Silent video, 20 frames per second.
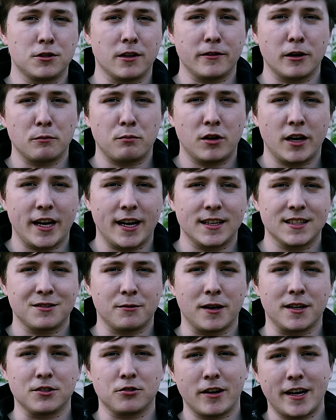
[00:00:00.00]
of your plants
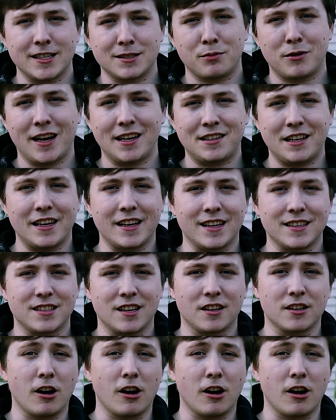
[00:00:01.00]
when transplanting is a